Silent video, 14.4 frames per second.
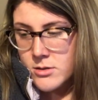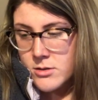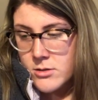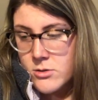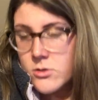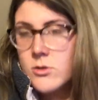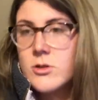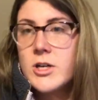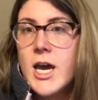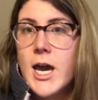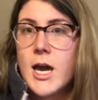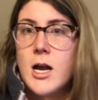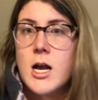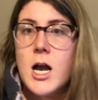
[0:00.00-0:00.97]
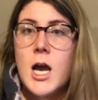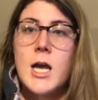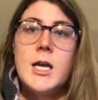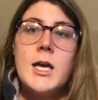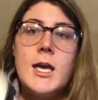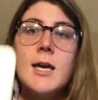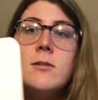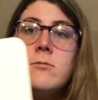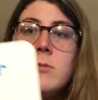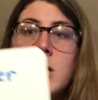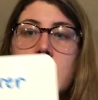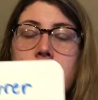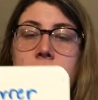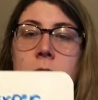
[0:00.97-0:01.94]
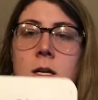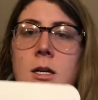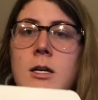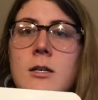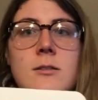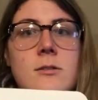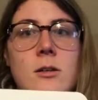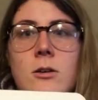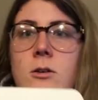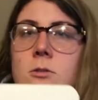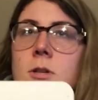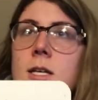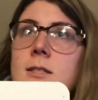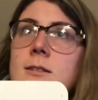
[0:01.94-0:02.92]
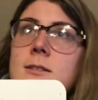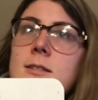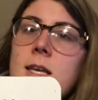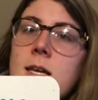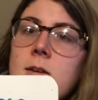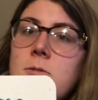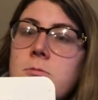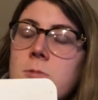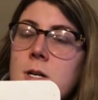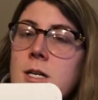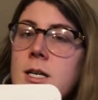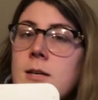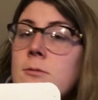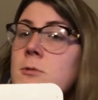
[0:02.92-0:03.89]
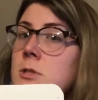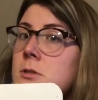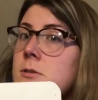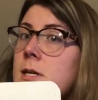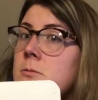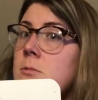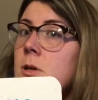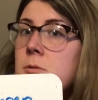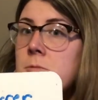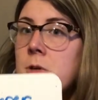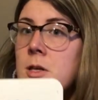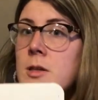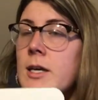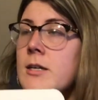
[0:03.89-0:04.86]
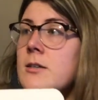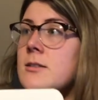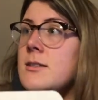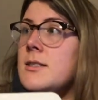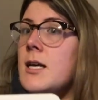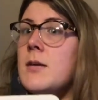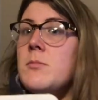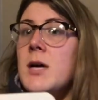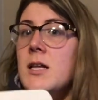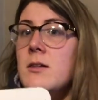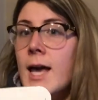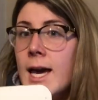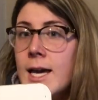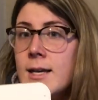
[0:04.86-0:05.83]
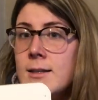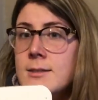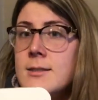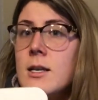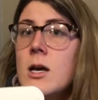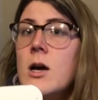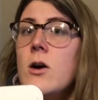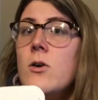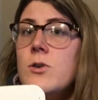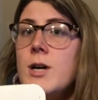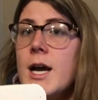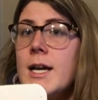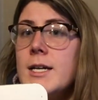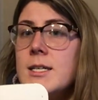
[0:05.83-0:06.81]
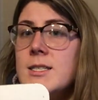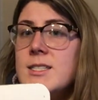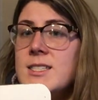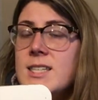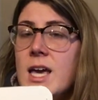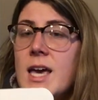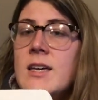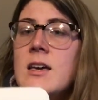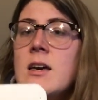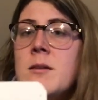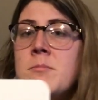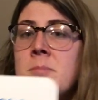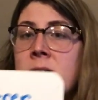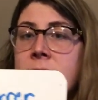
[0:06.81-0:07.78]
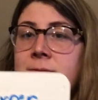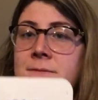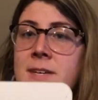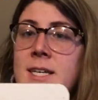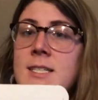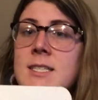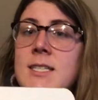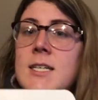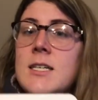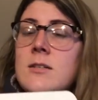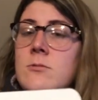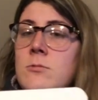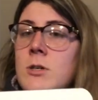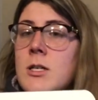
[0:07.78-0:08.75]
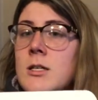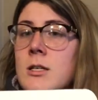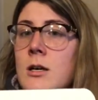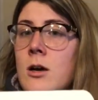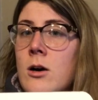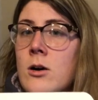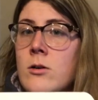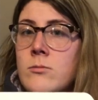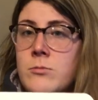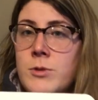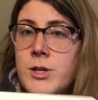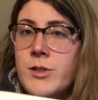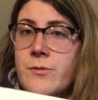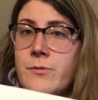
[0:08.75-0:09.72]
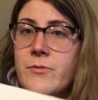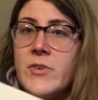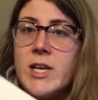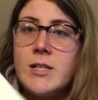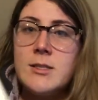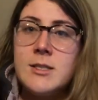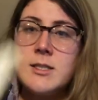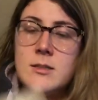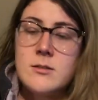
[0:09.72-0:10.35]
correr, I can't run. So let's think, running, what do I run with? I could say my legs, or I could say my feet. We're gonna go with feet.